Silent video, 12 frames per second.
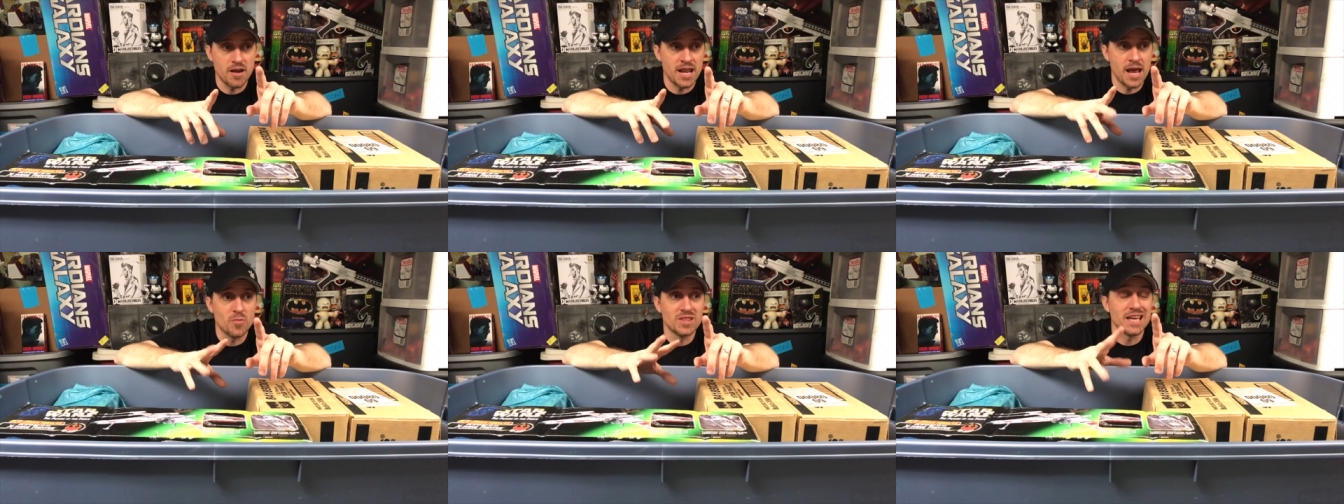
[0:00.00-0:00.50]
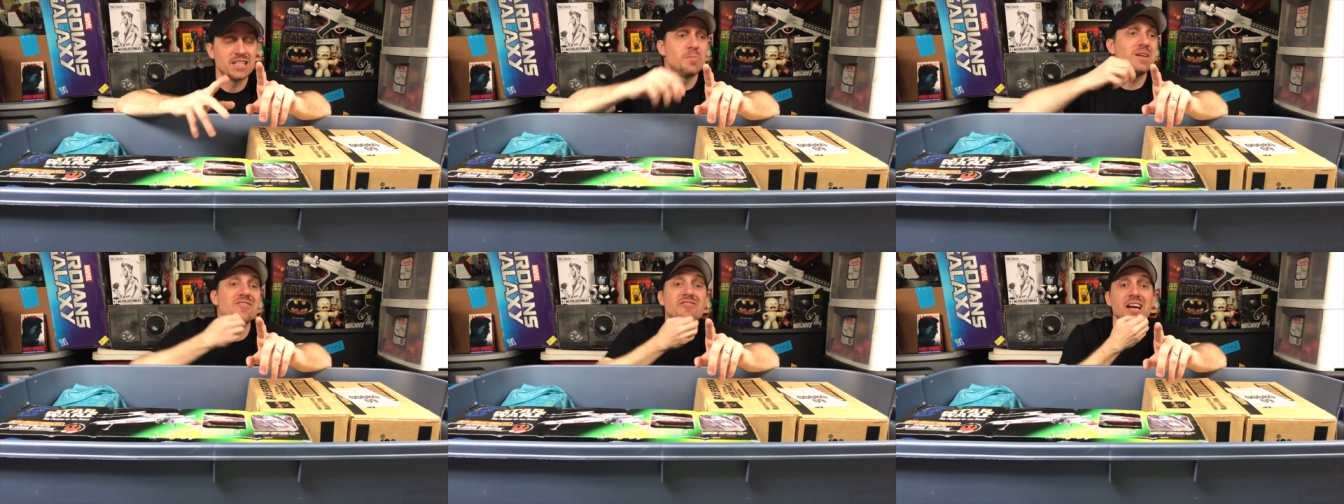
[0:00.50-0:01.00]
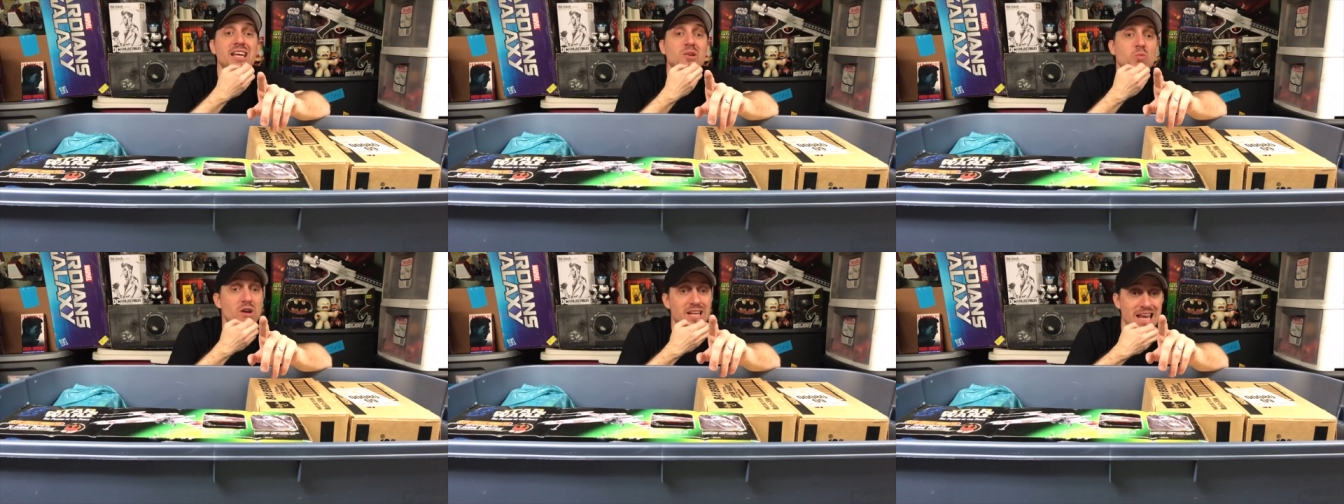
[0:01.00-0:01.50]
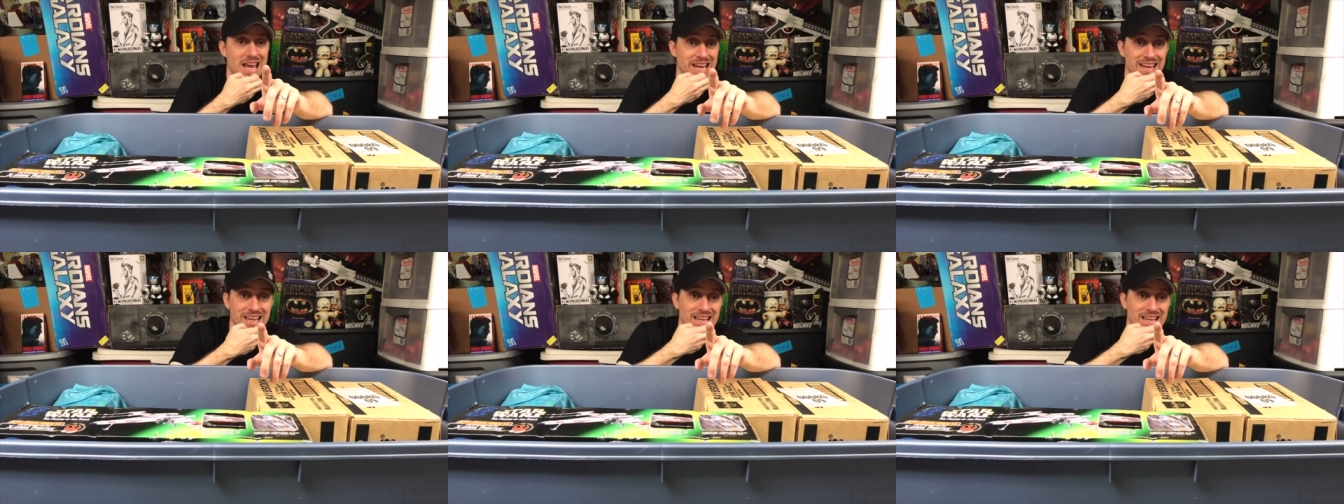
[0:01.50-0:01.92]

And I would like to be invited one day